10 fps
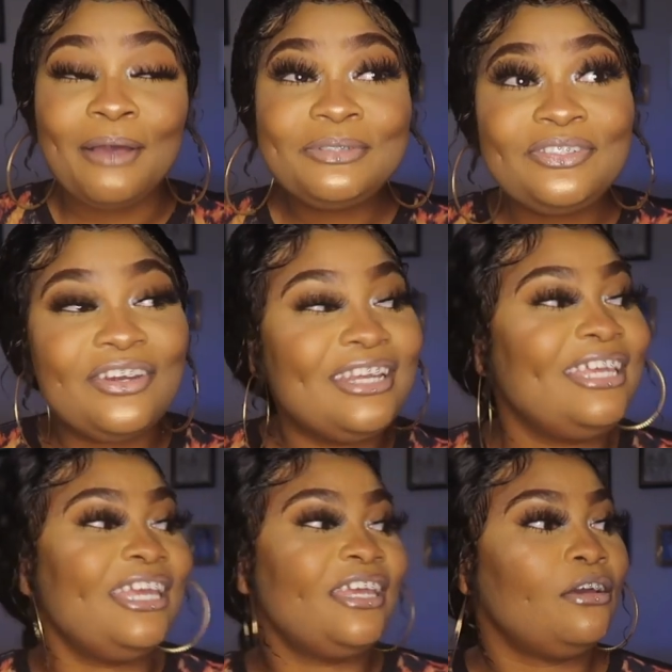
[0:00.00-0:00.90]
I'm starting
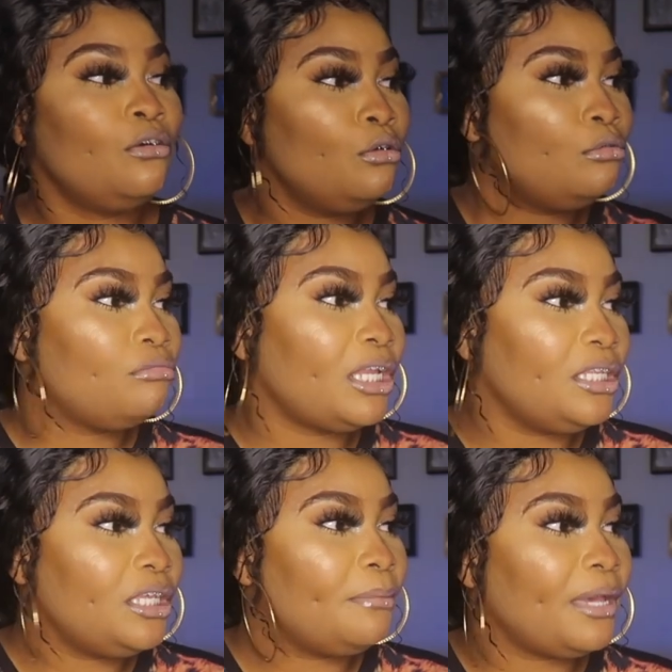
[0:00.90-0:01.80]
to get, ooh, I
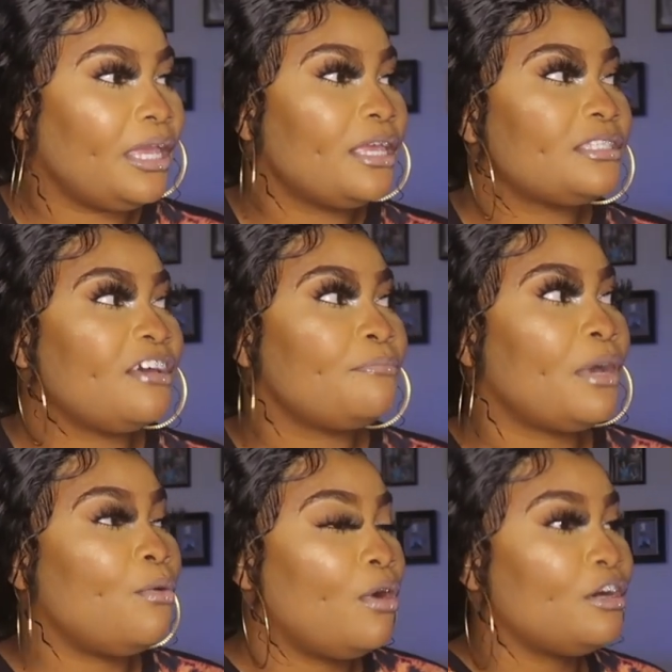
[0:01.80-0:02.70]
need to get my hands off
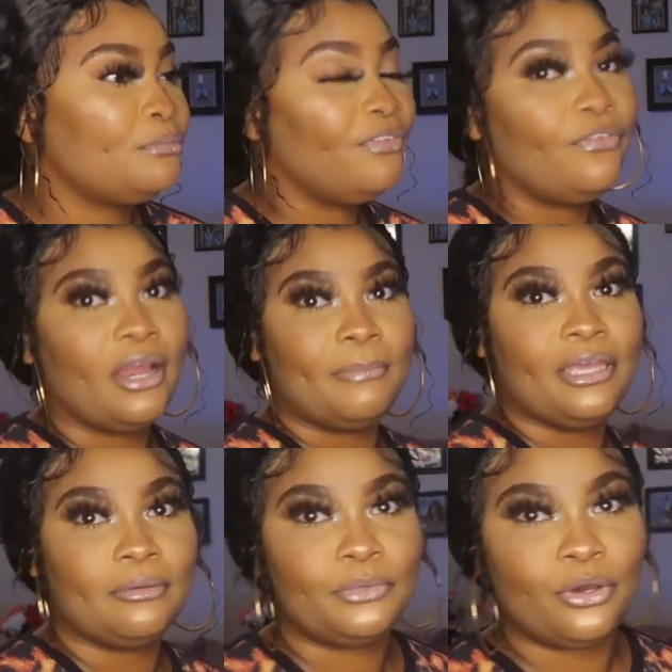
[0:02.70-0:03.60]
my walls before I
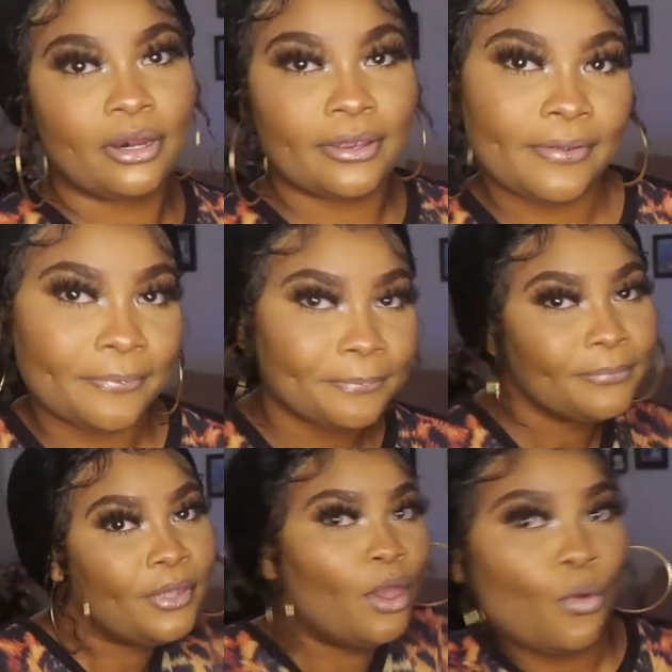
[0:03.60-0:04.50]
make them dark.
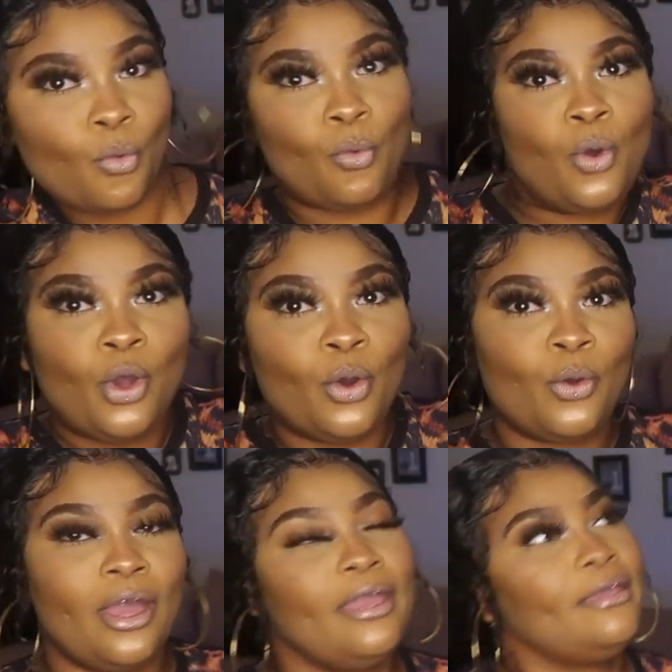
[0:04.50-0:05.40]

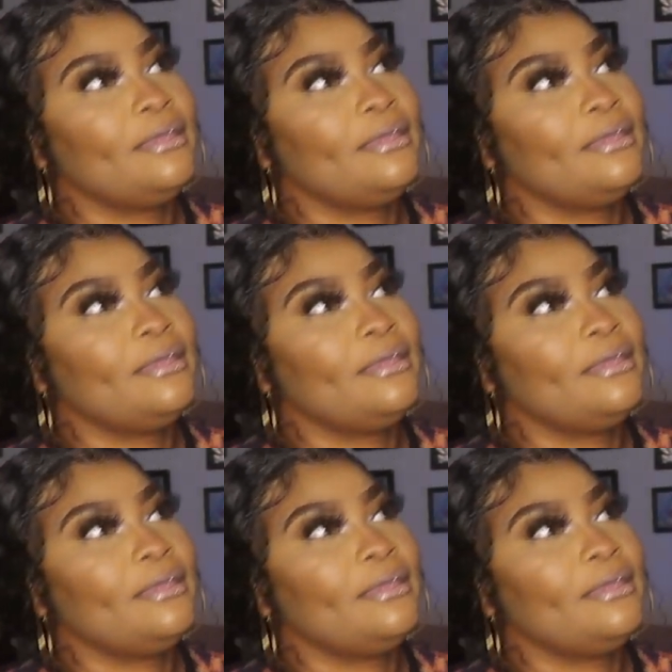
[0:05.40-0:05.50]
Whoa.